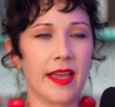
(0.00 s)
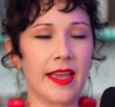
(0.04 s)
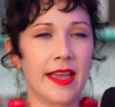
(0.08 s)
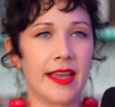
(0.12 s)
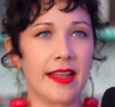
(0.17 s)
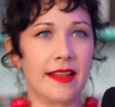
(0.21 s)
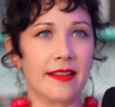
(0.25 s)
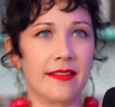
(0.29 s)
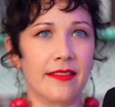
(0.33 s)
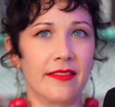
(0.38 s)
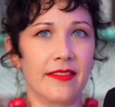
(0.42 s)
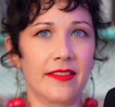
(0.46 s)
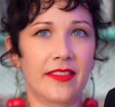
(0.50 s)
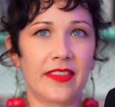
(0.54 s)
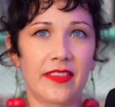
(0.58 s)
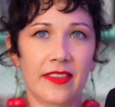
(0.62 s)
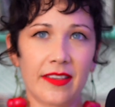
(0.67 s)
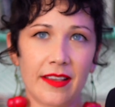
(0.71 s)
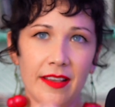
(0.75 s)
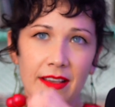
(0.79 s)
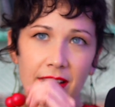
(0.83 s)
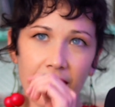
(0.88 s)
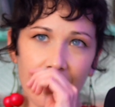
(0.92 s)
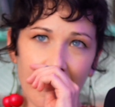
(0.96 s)
and
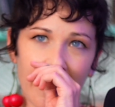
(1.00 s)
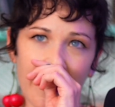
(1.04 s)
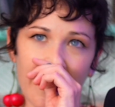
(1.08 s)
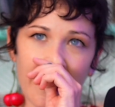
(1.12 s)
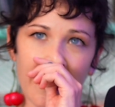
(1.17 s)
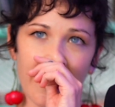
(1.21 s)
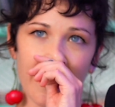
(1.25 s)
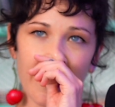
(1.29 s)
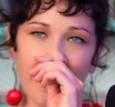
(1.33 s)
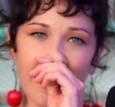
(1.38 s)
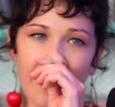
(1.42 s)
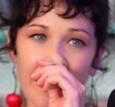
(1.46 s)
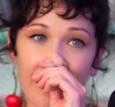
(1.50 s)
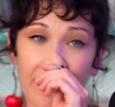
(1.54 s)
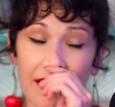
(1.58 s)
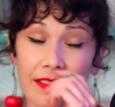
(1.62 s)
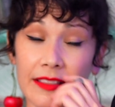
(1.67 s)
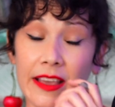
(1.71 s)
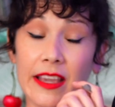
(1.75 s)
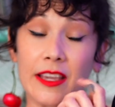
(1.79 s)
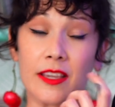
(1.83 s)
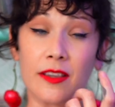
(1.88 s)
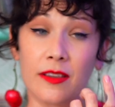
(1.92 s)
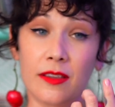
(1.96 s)

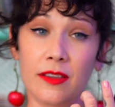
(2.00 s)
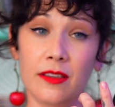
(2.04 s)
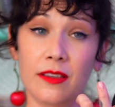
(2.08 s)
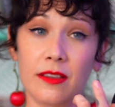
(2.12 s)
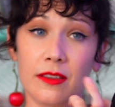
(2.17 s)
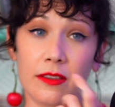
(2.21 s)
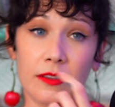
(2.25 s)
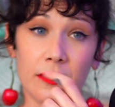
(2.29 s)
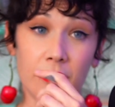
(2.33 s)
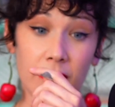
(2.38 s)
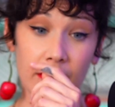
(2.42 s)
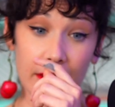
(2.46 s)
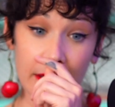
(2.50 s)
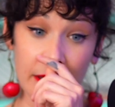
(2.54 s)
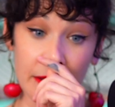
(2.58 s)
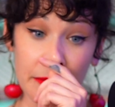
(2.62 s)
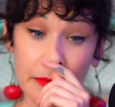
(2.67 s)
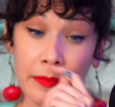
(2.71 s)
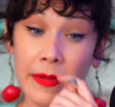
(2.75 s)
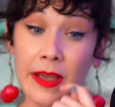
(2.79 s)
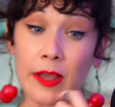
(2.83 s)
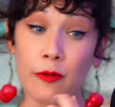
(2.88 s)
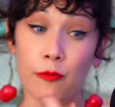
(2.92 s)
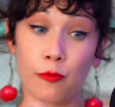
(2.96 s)
like
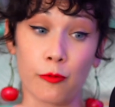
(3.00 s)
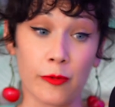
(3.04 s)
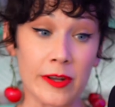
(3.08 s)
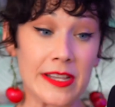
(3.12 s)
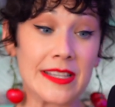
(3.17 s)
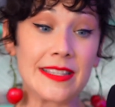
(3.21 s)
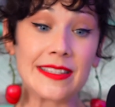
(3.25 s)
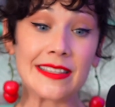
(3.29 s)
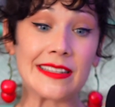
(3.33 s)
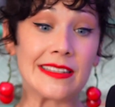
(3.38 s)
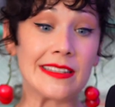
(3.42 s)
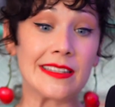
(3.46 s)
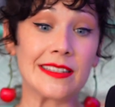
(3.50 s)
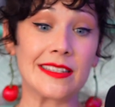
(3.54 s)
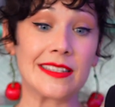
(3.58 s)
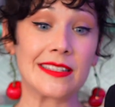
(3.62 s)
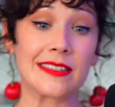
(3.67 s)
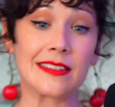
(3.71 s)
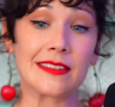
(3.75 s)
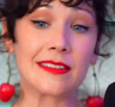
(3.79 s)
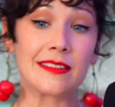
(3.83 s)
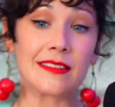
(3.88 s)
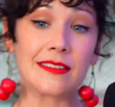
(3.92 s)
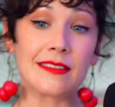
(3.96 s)
in my
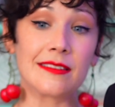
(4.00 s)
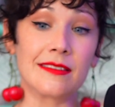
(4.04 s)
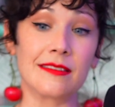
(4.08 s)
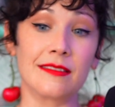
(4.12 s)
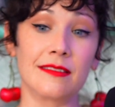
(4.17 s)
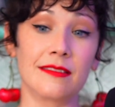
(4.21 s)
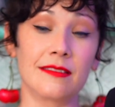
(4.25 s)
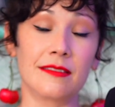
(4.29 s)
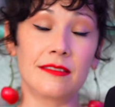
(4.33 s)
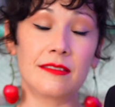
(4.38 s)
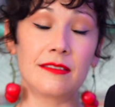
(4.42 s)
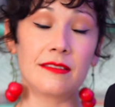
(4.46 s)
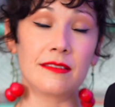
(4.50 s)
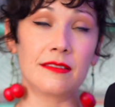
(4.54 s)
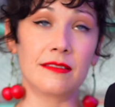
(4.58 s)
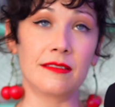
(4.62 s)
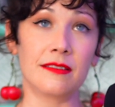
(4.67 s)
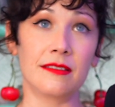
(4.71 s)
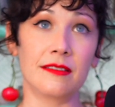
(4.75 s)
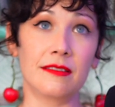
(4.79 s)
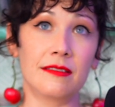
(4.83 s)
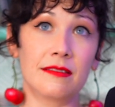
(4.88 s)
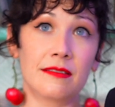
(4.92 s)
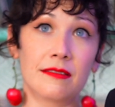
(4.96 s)
recent
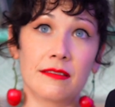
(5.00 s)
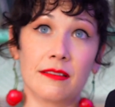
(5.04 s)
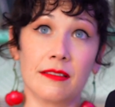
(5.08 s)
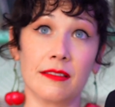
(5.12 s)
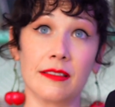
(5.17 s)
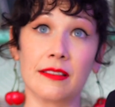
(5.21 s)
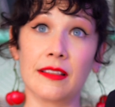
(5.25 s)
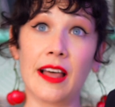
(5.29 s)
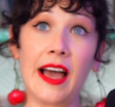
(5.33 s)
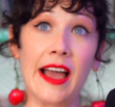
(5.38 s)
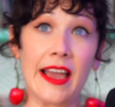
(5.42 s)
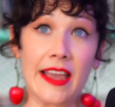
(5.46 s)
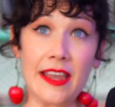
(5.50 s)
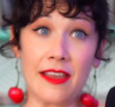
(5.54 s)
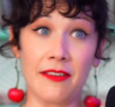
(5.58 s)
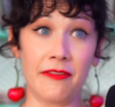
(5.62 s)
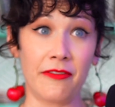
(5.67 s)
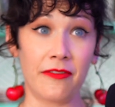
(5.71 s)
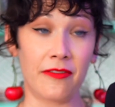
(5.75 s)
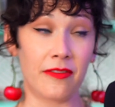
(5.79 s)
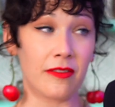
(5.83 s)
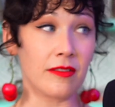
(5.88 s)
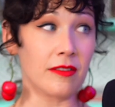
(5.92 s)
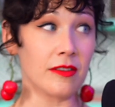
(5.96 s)

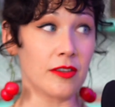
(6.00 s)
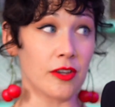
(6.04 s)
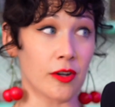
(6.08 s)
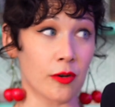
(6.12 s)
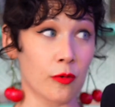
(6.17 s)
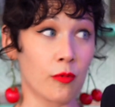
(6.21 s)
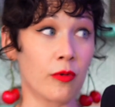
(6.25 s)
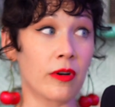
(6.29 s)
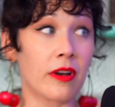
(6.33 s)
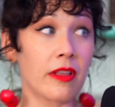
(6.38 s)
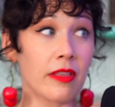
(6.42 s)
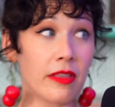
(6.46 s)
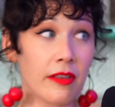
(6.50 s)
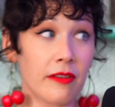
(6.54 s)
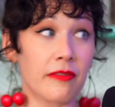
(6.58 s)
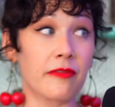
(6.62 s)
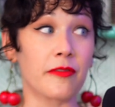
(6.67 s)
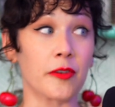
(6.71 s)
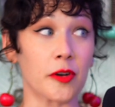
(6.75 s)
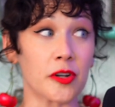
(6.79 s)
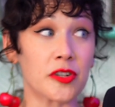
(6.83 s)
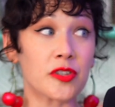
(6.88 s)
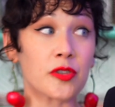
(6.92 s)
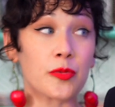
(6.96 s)
life, you're one of the
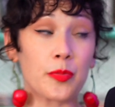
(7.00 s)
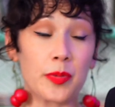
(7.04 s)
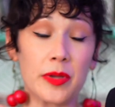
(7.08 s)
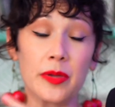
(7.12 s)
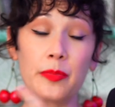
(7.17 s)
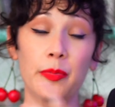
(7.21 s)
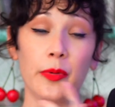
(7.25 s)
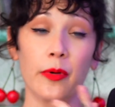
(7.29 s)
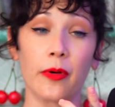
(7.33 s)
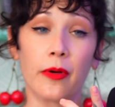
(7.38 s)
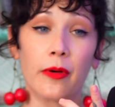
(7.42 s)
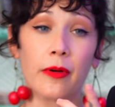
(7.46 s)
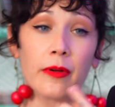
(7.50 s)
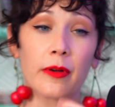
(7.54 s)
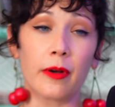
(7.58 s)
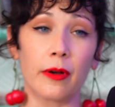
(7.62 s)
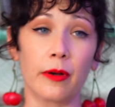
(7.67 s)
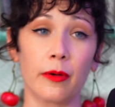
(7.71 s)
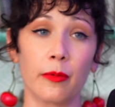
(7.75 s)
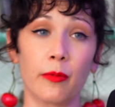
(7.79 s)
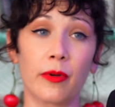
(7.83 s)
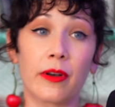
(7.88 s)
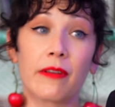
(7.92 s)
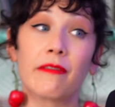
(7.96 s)
first people,
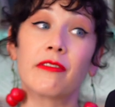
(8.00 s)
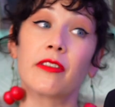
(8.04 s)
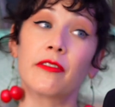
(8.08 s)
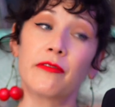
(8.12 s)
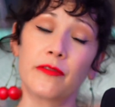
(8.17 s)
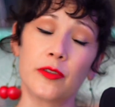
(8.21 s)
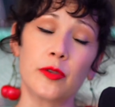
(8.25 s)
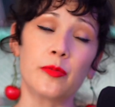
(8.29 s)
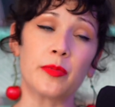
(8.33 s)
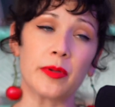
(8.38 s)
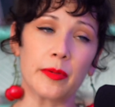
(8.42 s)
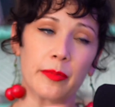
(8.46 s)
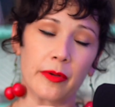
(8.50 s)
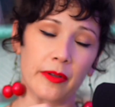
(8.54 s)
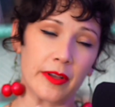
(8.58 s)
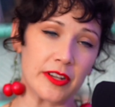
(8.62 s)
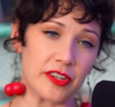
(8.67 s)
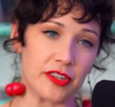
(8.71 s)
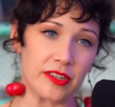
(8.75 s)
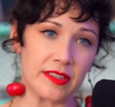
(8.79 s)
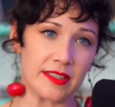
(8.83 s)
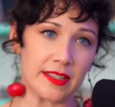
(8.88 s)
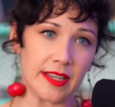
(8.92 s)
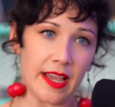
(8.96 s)
or one of the few people, I
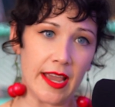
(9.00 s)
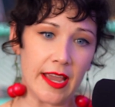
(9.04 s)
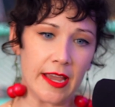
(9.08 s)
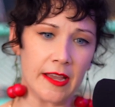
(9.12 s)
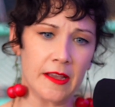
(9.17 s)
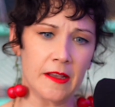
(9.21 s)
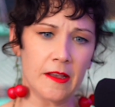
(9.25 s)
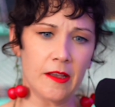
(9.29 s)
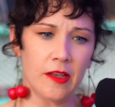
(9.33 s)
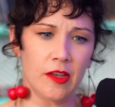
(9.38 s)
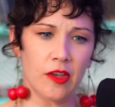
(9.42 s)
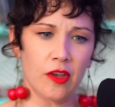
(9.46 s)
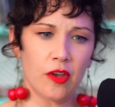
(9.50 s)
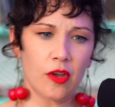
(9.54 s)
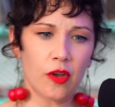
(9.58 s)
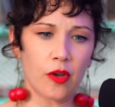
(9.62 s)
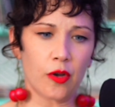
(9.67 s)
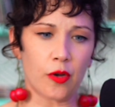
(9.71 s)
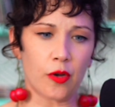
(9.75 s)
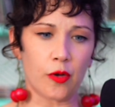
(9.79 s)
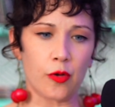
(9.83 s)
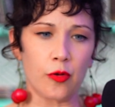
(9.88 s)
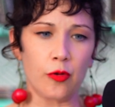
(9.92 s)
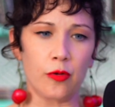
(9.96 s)
should say,
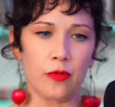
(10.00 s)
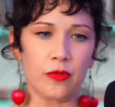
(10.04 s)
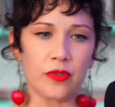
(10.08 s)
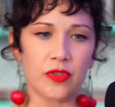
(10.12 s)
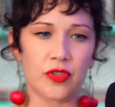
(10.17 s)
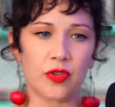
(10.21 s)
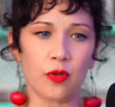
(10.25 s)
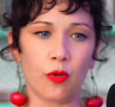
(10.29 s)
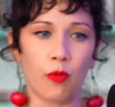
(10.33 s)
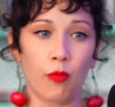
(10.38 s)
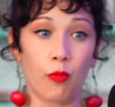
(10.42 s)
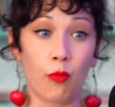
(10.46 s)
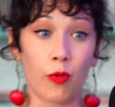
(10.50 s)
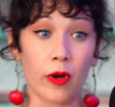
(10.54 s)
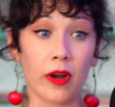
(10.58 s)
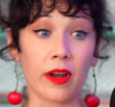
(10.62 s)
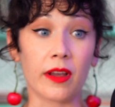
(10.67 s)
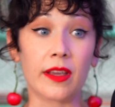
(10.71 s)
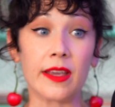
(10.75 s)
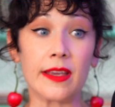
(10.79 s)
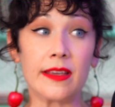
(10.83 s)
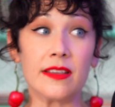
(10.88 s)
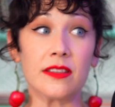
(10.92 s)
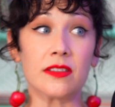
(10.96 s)
mm. whose
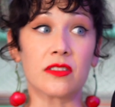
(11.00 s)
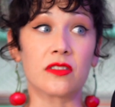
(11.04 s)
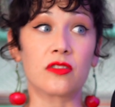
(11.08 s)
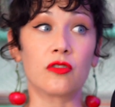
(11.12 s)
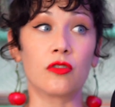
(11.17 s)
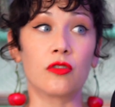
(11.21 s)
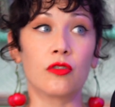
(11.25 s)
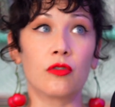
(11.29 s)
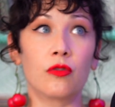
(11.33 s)
work is,